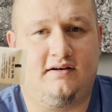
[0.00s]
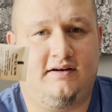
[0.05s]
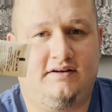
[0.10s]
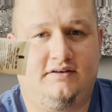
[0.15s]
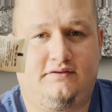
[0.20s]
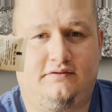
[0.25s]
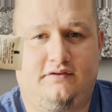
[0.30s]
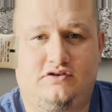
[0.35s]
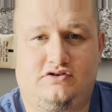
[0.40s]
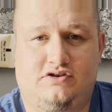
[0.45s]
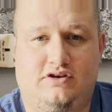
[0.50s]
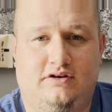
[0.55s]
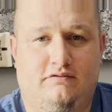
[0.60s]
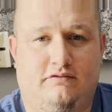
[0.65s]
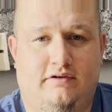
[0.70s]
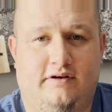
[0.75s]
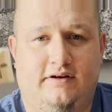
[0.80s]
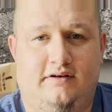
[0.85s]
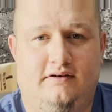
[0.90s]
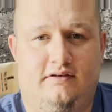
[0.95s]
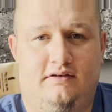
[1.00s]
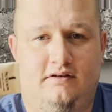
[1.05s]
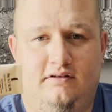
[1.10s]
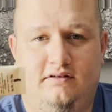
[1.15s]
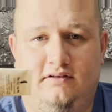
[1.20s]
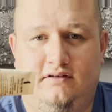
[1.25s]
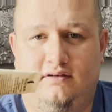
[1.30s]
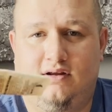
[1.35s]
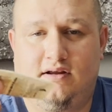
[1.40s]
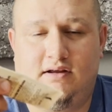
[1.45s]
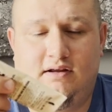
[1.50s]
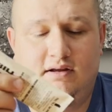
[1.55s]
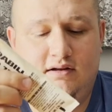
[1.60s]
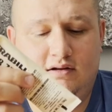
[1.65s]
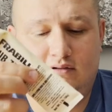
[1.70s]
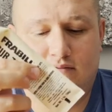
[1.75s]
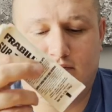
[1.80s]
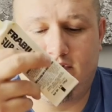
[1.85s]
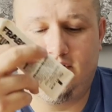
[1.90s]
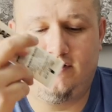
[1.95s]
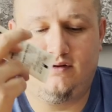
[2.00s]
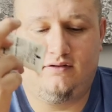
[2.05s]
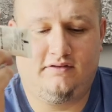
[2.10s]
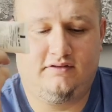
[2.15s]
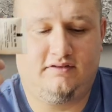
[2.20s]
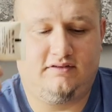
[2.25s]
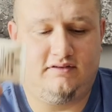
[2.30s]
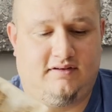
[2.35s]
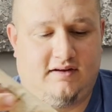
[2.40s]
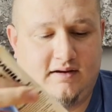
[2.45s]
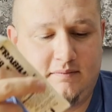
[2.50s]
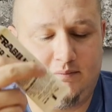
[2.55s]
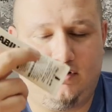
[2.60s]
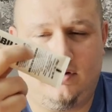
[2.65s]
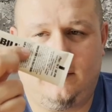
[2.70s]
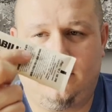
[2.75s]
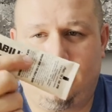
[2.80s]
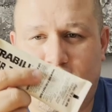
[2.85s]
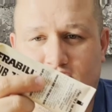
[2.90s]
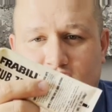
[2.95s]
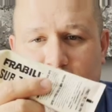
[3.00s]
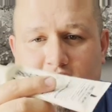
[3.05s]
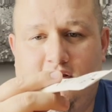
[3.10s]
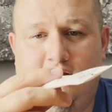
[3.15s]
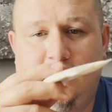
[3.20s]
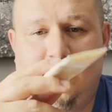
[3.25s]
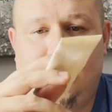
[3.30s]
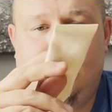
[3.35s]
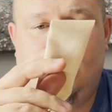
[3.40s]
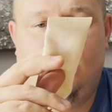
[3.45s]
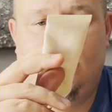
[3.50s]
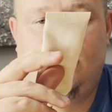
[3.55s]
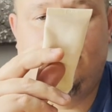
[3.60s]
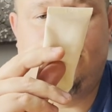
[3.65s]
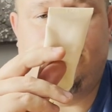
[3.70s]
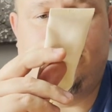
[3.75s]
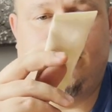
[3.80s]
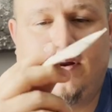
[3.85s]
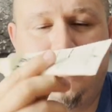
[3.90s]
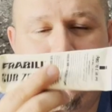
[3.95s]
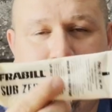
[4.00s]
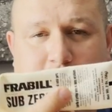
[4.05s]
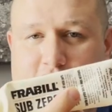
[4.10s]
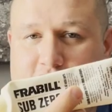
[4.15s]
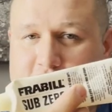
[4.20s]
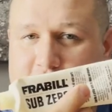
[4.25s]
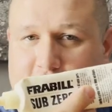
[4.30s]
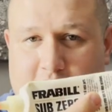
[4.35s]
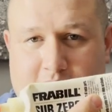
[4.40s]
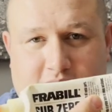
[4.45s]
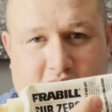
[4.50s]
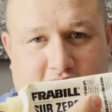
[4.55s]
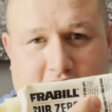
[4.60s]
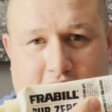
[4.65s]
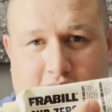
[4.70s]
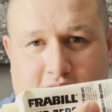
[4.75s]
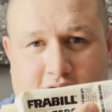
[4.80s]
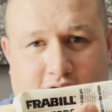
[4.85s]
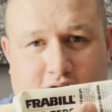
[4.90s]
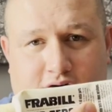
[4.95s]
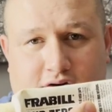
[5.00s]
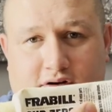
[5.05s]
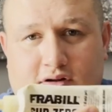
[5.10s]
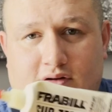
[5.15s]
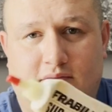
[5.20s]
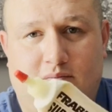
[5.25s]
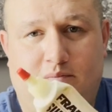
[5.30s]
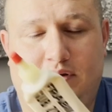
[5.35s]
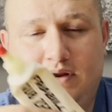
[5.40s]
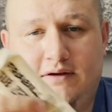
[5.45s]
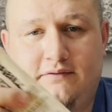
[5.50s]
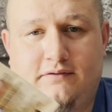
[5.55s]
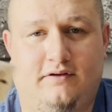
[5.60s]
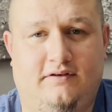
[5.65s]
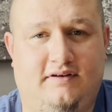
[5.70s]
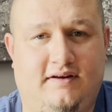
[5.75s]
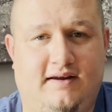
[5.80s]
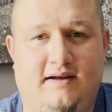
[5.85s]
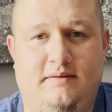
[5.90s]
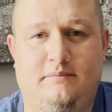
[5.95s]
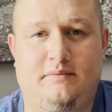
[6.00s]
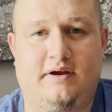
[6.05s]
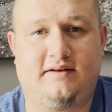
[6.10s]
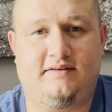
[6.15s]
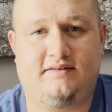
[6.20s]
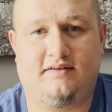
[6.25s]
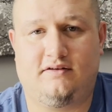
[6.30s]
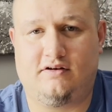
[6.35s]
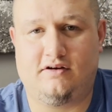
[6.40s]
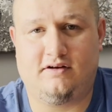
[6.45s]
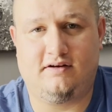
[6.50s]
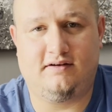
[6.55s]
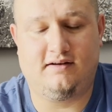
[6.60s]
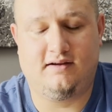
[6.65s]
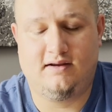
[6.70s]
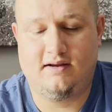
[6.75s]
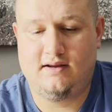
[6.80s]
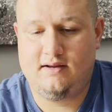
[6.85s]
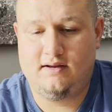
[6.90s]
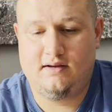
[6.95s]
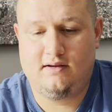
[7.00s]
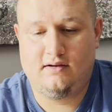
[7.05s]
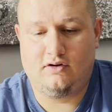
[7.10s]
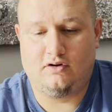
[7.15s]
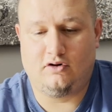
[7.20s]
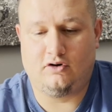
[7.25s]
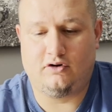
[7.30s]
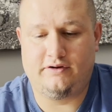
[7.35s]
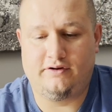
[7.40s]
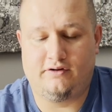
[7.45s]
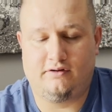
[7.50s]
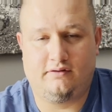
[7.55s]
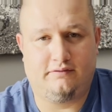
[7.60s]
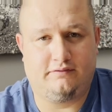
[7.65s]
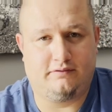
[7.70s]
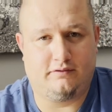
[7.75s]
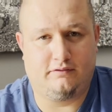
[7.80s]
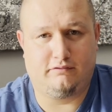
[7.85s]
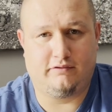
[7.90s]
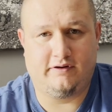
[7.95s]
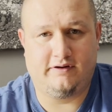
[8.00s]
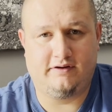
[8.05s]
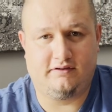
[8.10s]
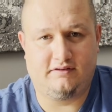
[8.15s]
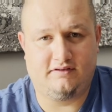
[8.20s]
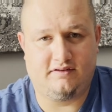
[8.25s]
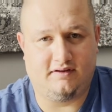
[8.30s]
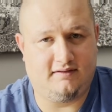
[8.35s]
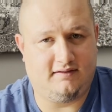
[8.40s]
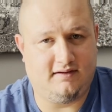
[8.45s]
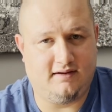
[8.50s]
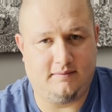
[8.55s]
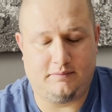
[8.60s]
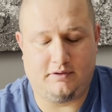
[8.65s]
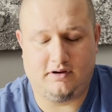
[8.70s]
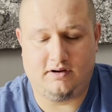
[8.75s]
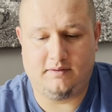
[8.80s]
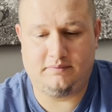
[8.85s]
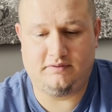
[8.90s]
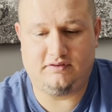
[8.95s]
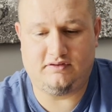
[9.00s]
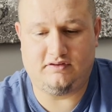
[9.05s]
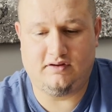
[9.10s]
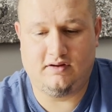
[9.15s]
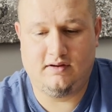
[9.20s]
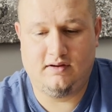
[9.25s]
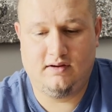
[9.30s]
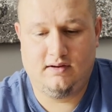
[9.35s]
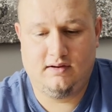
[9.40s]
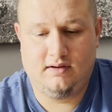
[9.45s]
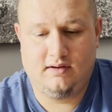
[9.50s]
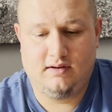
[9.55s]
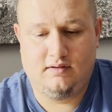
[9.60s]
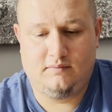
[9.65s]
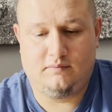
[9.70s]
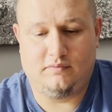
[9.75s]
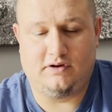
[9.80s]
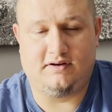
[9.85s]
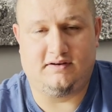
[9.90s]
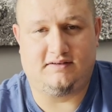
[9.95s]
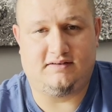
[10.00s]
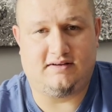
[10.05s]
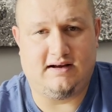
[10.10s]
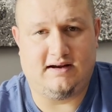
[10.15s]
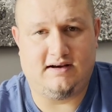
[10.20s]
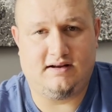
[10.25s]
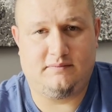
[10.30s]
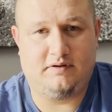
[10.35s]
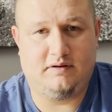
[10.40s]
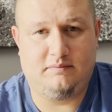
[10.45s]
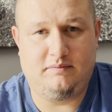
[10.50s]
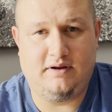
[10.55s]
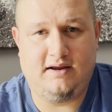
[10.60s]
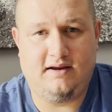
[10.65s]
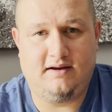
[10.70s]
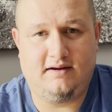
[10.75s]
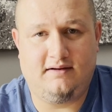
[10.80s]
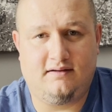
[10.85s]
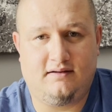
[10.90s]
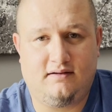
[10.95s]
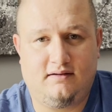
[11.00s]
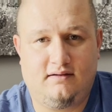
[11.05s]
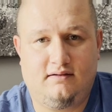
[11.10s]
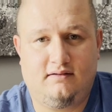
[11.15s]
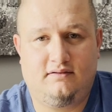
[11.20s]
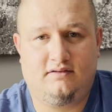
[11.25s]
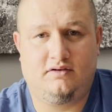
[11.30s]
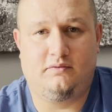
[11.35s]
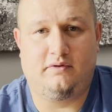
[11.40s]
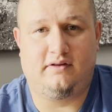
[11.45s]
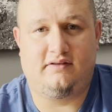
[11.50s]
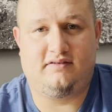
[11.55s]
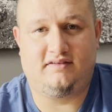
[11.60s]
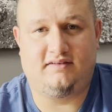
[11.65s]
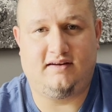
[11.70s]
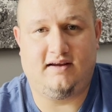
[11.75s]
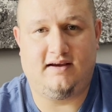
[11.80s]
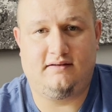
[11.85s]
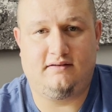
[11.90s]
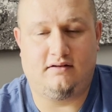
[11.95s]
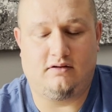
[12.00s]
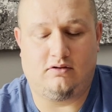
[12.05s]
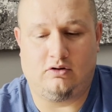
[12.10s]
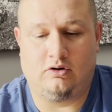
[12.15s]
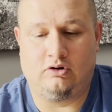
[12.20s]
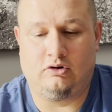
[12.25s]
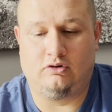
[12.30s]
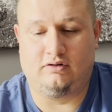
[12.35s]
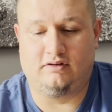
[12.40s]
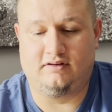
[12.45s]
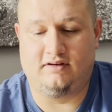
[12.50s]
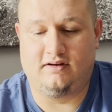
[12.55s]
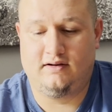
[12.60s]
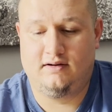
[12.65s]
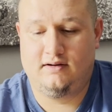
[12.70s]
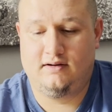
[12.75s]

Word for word: ice fishing reels, tip-ups. Frabill Sub-Zero, Beaver Dam makes a good oil for reels and tip-ups, but it's got to be made to withstand the cold,